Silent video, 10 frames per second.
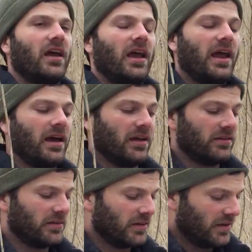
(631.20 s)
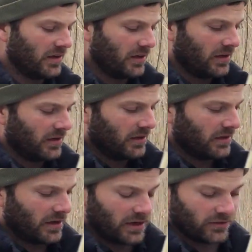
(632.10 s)
Okay. And
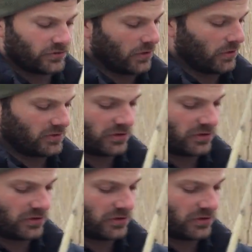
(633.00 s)
uh, so